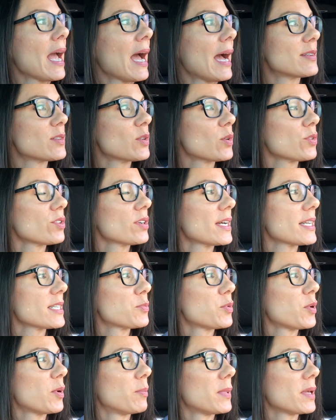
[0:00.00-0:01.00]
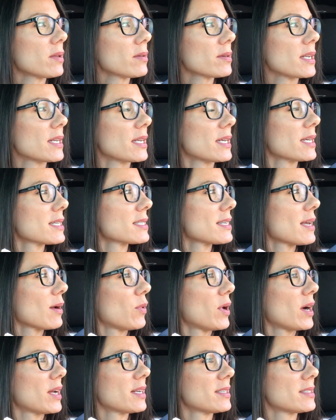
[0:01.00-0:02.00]
I told her not to put milk in it because I
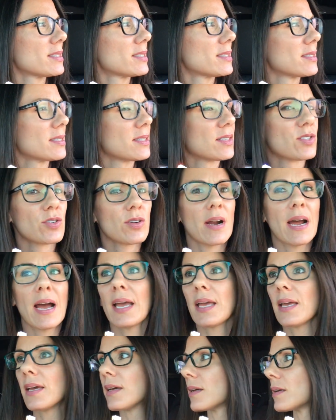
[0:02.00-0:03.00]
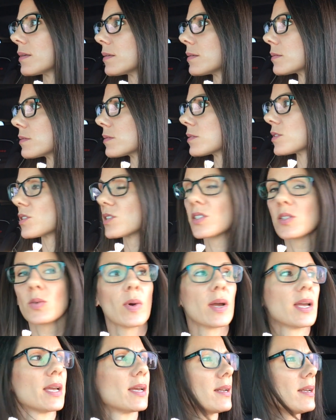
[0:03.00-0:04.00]
wanted to try it just the
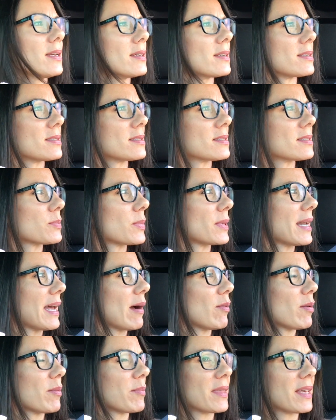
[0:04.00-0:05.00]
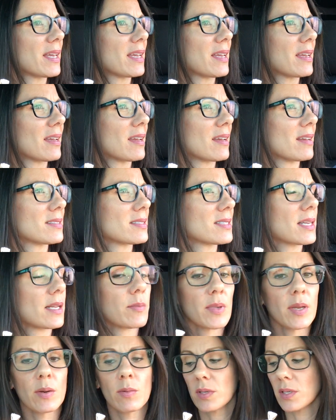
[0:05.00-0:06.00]
way it is, but now I'm thinking it's going
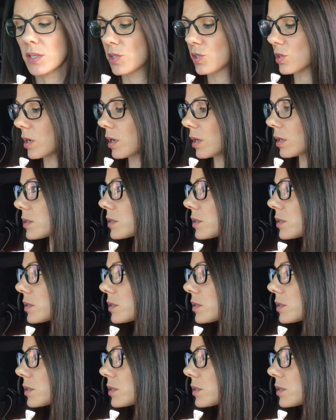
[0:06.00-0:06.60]
to be really strong.